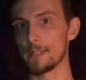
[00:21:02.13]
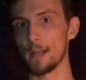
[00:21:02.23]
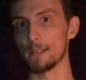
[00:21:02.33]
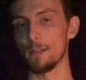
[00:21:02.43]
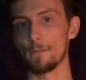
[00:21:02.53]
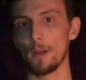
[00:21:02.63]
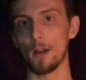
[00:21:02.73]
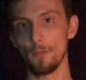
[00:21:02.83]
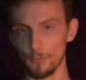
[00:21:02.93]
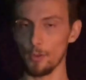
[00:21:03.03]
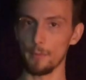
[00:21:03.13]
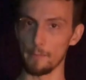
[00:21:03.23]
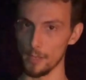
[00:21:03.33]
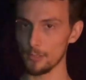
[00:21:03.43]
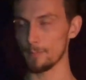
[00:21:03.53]
size of your file. Not
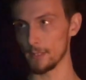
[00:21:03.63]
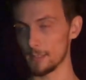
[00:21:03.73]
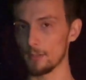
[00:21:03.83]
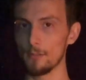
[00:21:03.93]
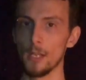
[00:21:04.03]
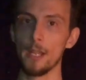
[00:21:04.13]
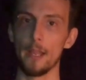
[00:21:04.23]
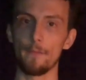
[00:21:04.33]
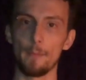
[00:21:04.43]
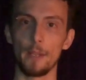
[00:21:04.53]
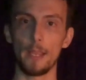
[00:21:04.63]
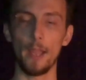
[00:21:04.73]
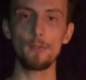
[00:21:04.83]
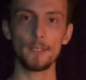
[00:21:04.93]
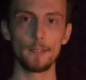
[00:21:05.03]
by much, but still, every bit
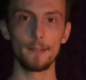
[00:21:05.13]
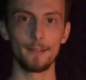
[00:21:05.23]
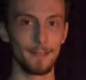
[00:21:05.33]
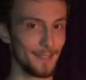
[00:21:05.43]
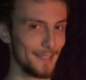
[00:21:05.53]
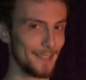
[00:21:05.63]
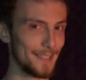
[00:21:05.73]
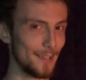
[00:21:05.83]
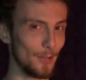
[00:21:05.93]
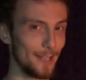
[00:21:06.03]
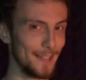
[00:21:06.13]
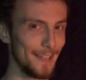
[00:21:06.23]
counts. See what I did